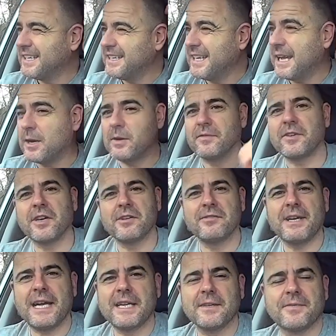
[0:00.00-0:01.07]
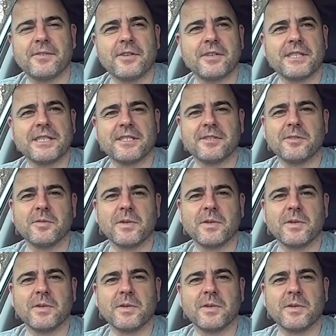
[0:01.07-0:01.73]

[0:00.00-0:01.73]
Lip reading: now I've got a Rider 42,